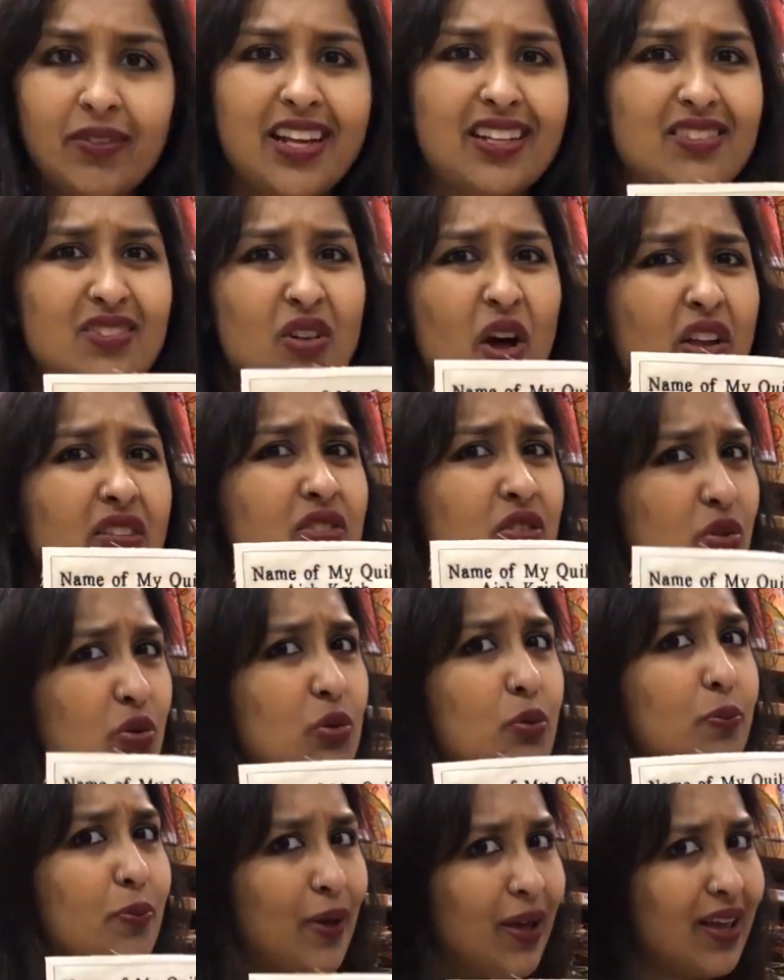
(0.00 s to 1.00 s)
It's not
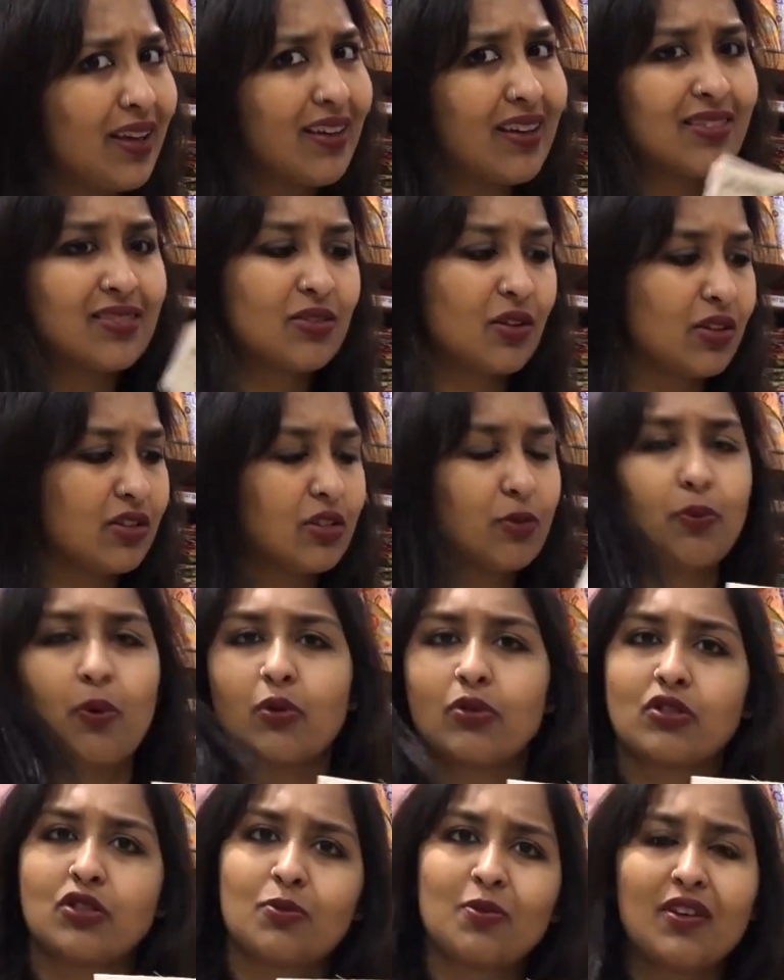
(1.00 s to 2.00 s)
too big, it's not
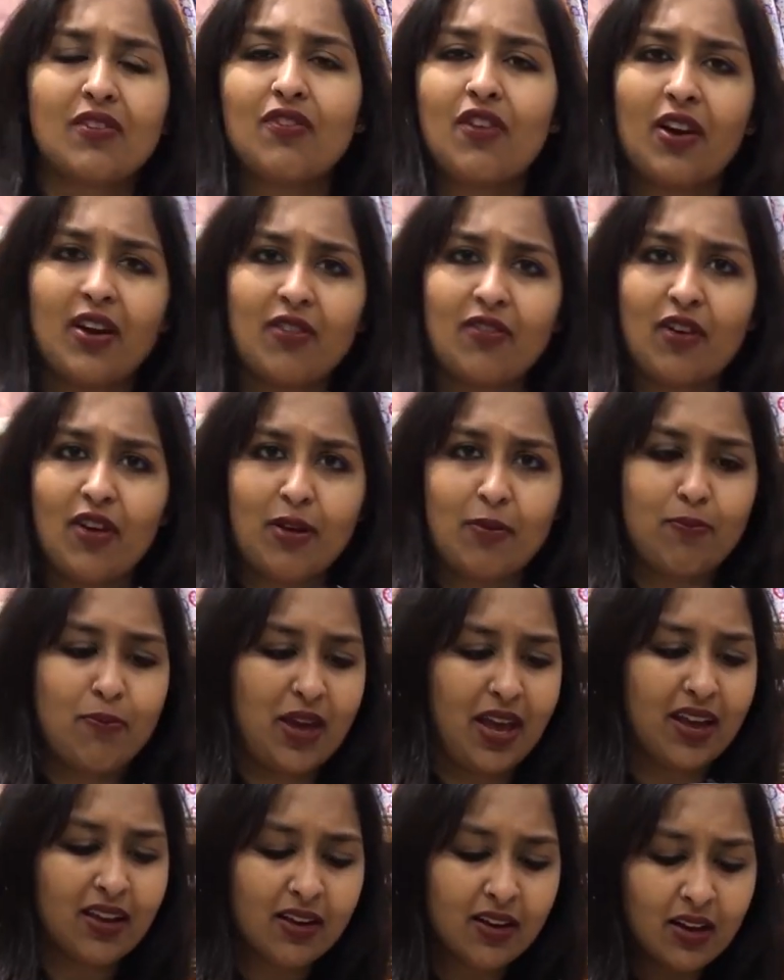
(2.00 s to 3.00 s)
supposed to be very
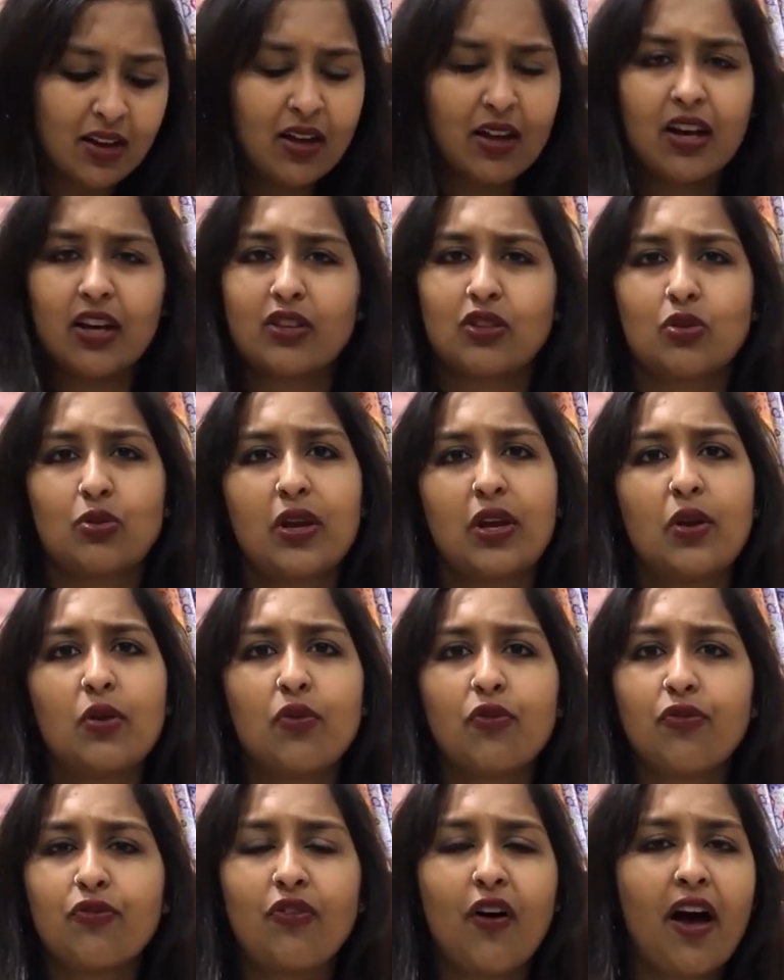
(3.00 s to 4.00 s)
big. A 3
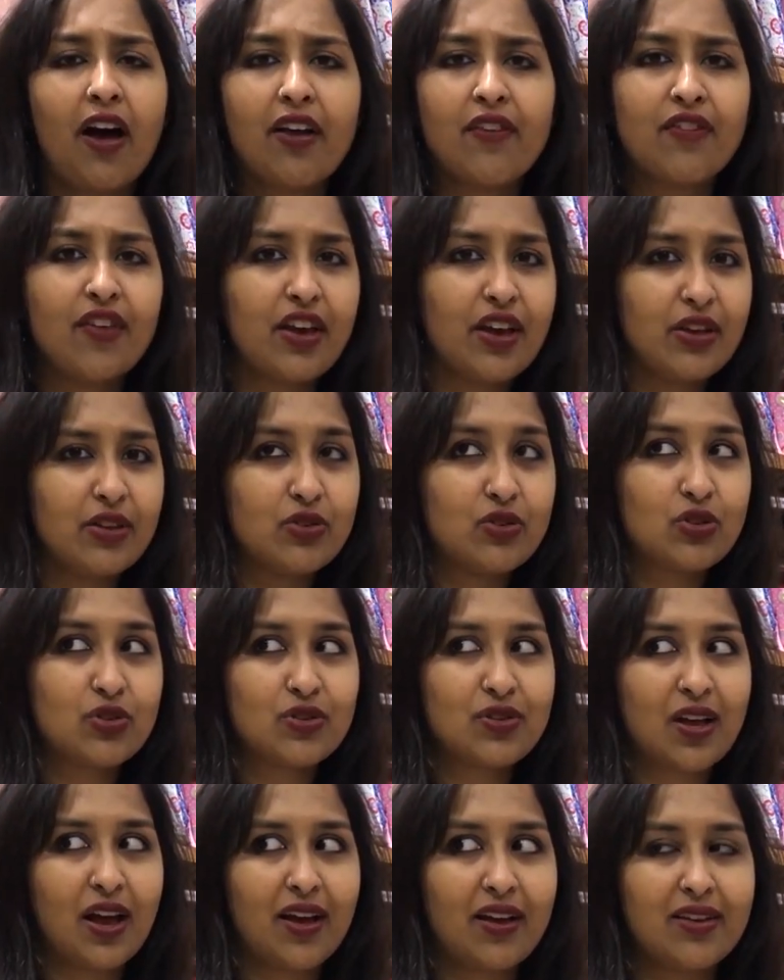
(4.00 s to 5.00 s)
to 5 inch
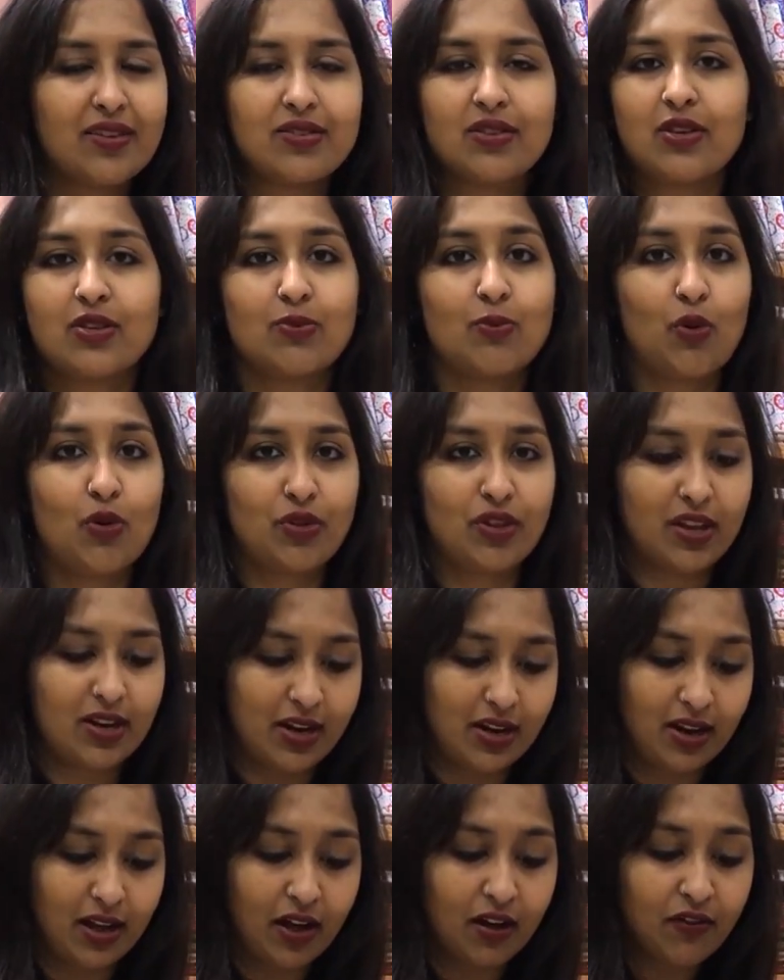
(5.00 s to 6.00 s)
size is more than
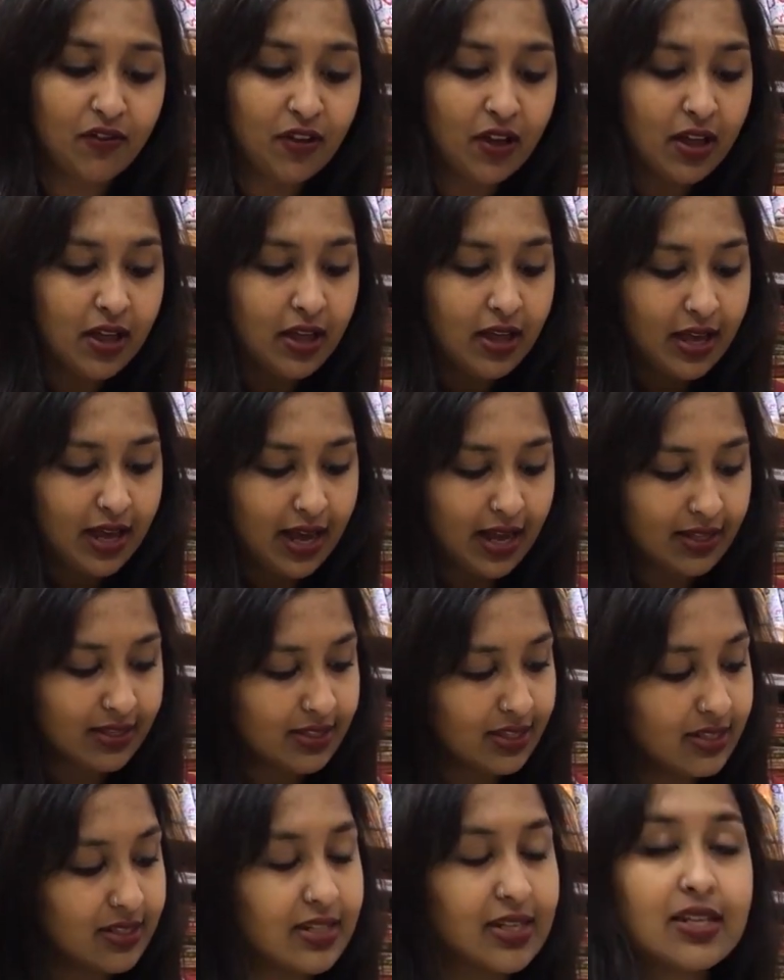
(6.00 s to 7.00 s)
enough. It's
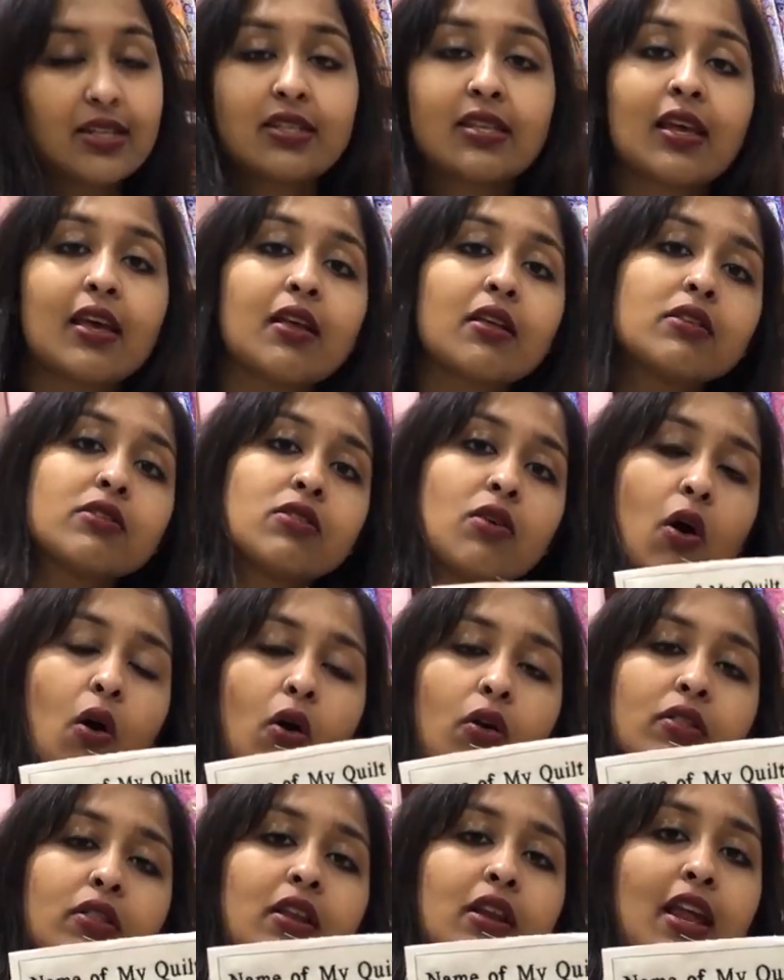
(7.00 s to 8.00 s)
the details
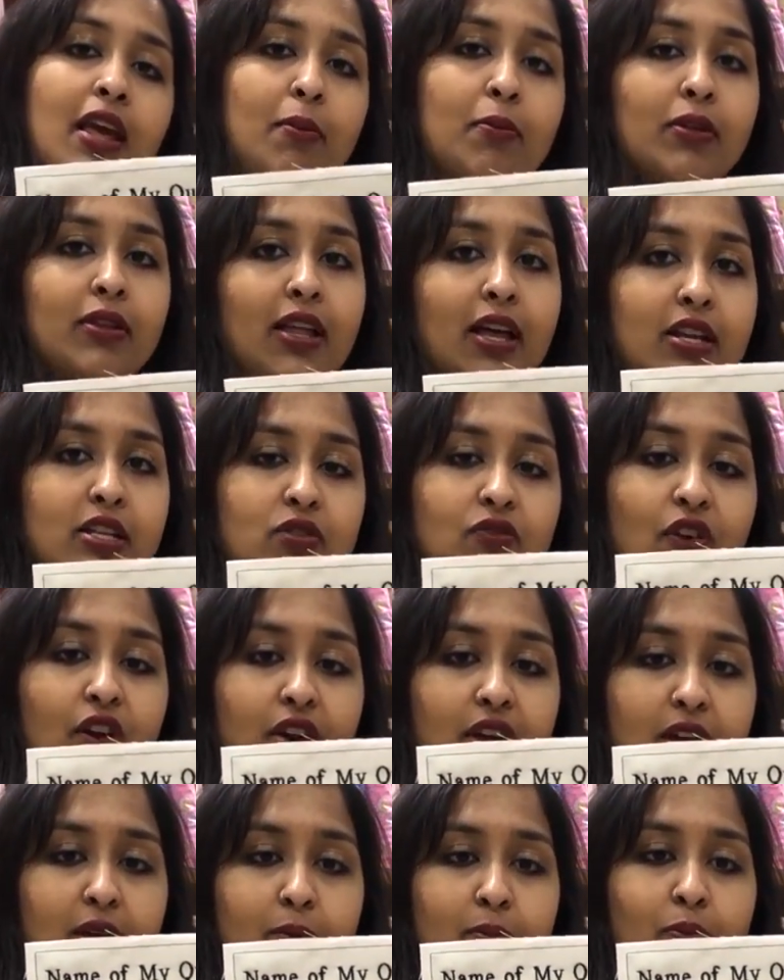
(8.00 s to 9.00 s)
on the label that is
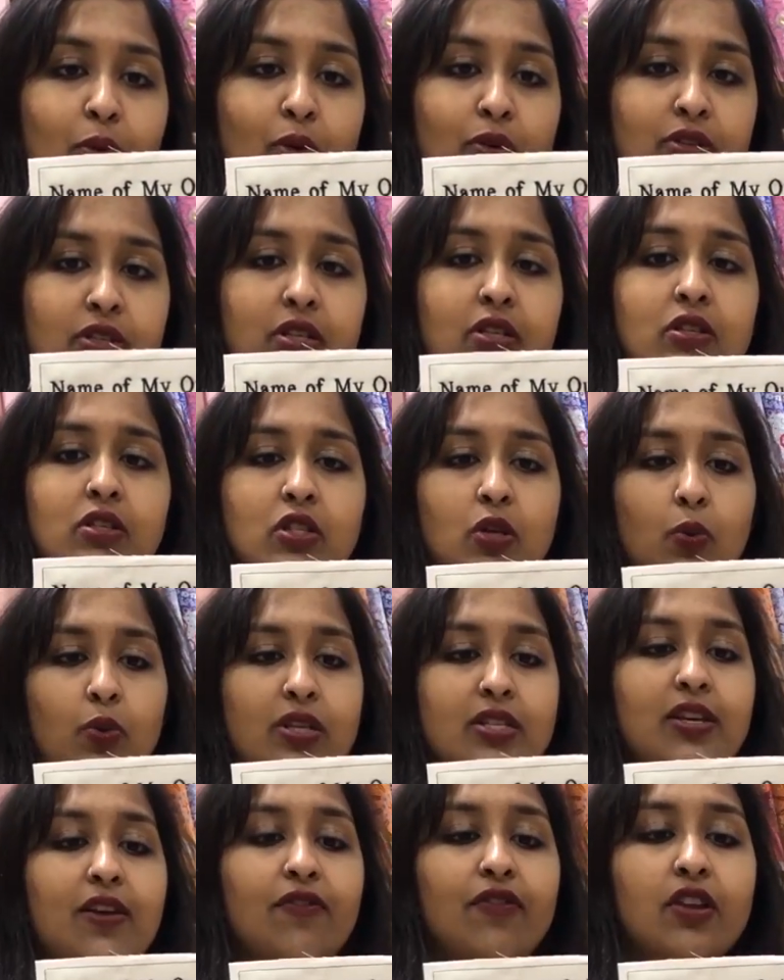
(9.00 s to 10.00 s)
very important. So we
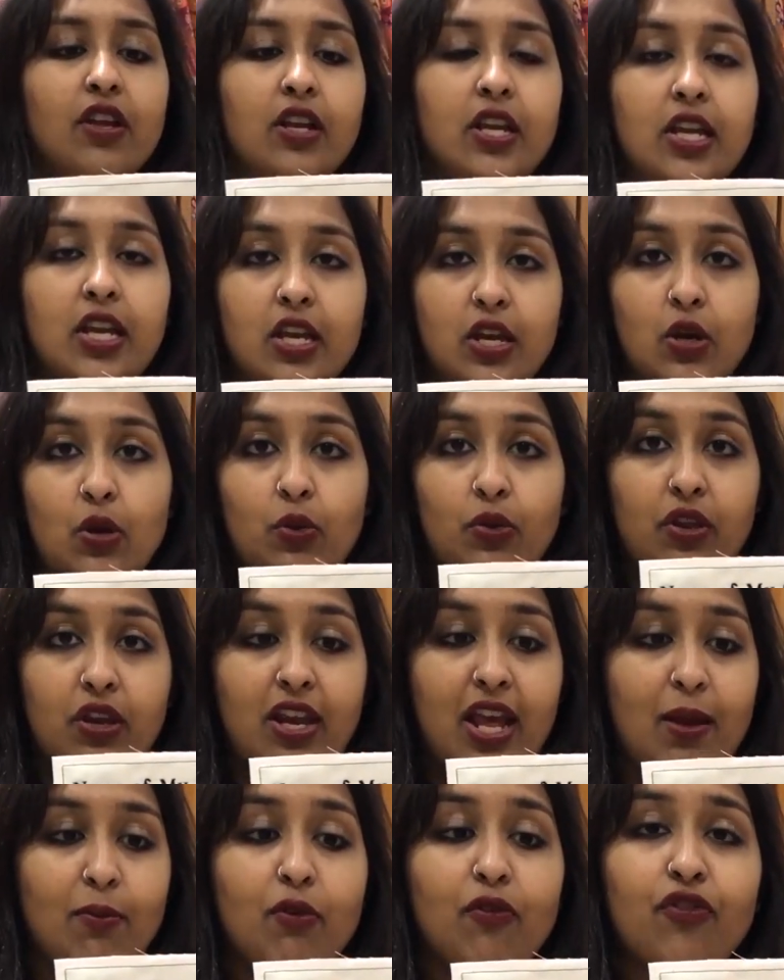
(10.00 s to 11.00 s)
definitely need to know the
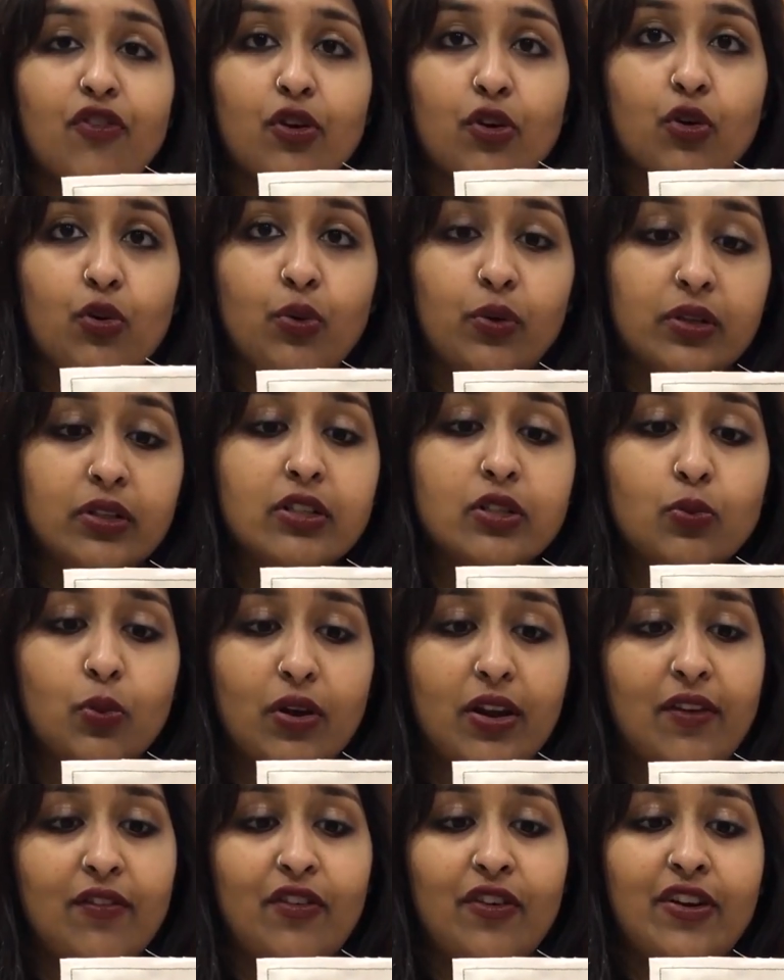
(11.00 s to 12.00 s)
name of your quilt,
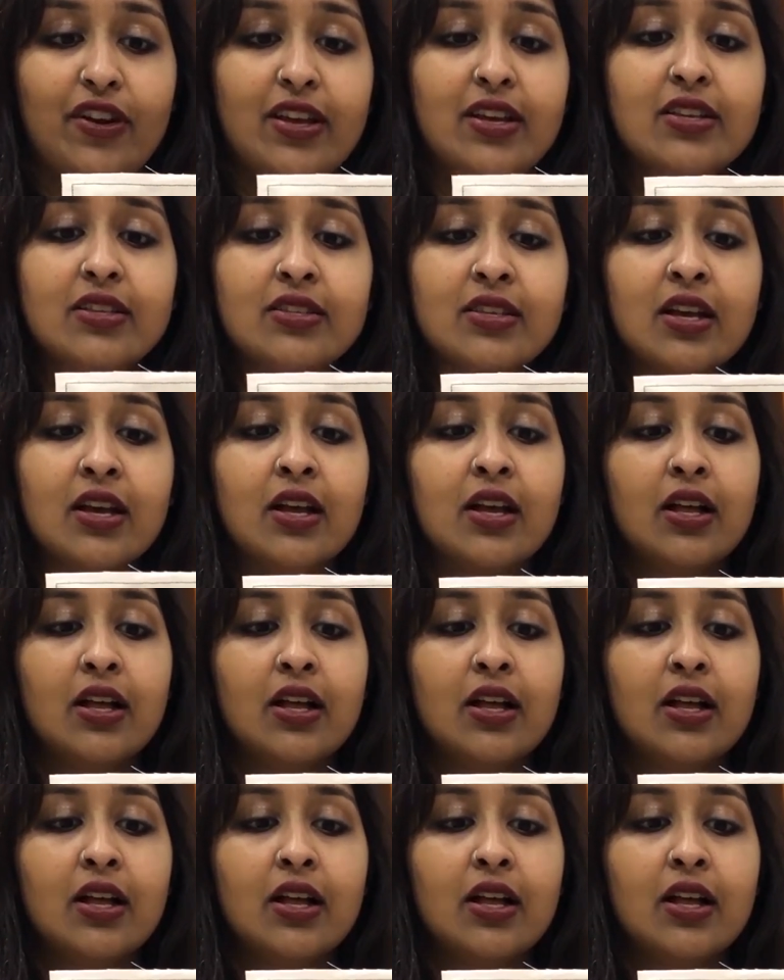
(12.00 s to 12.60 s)
whatever it is.